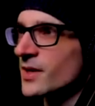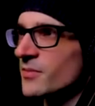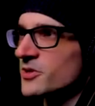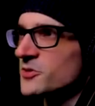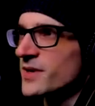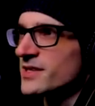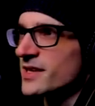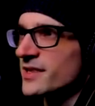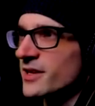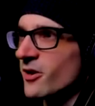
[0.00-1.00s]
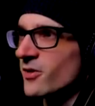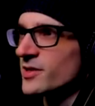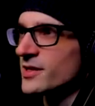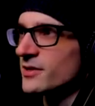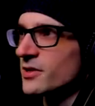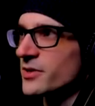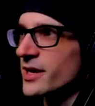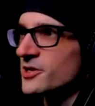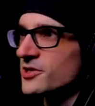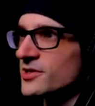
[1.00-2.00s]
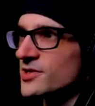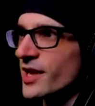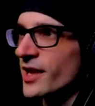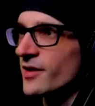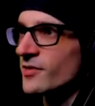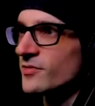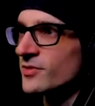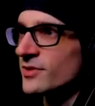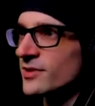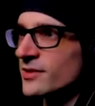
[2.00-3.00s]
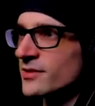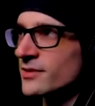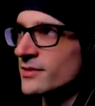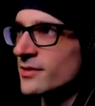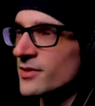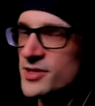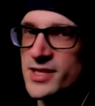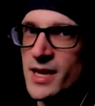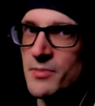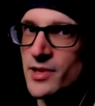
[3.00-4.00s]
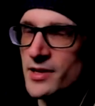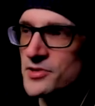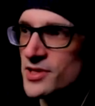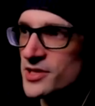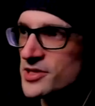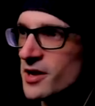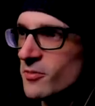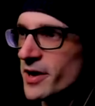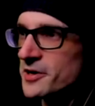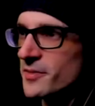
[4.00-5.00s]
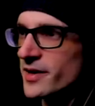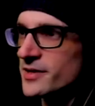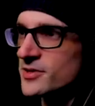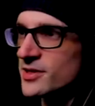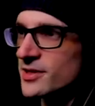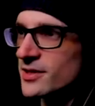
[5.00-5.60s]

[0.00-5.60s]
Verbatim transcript: Which just means I think all the locations have the same things and it's not randomized.